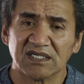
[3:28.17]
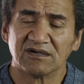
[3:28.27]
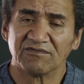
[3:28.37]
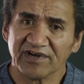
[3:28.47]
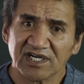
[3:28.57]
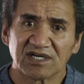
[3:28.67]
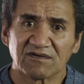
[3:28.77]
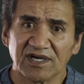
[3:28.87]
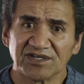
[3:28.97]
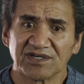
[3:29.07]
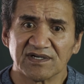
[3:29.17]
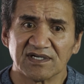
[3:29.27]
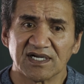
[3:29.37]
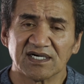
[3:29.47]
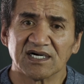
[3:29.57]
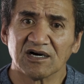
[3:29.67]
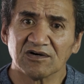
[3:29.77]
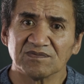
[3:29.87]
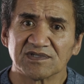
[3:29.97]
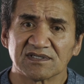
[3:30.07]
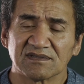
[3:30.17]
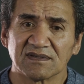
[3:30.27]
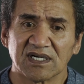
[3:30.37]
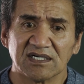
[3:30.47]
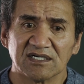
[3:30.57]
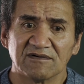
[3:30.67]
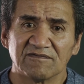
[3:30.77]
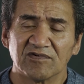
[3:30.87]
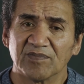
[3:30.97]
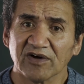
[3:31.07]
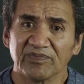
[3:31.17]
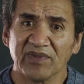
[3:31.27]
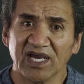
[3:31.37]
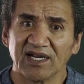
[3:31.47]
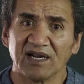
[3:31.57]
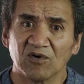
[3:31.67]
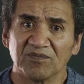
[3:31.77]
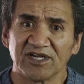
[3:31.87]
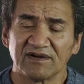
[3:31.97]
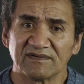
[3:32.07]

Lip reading: reintegration homes for both men and women,